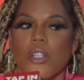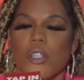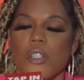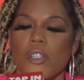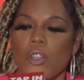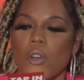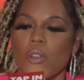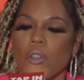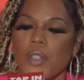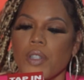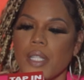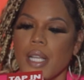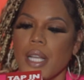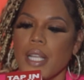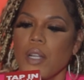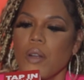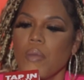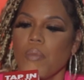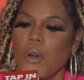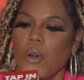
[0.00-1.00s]
So you say
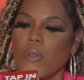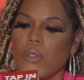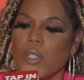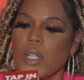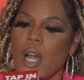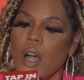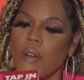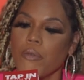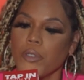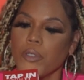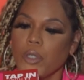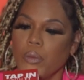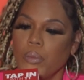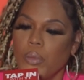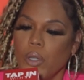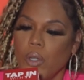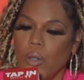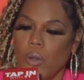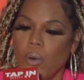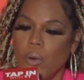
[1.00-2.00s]
you're most
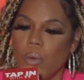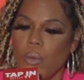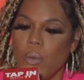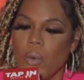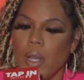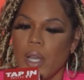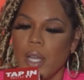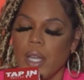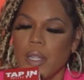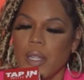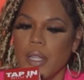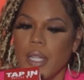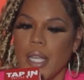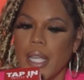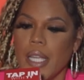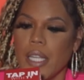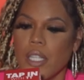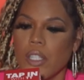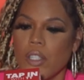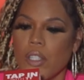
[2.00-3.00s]
comfortable when
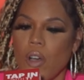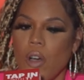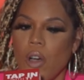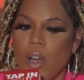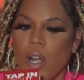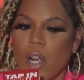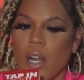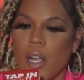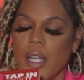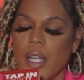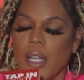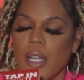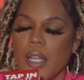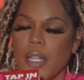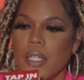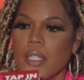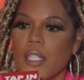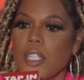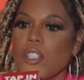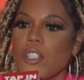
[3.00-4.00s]
things are
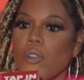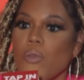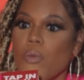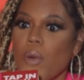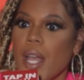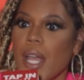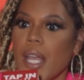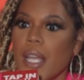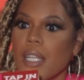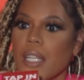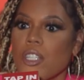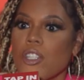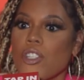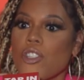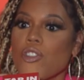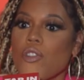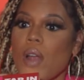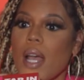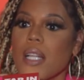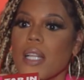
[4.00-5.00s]
in disarray and
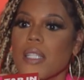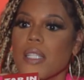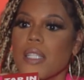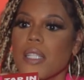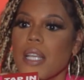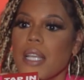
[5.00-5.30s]
stress.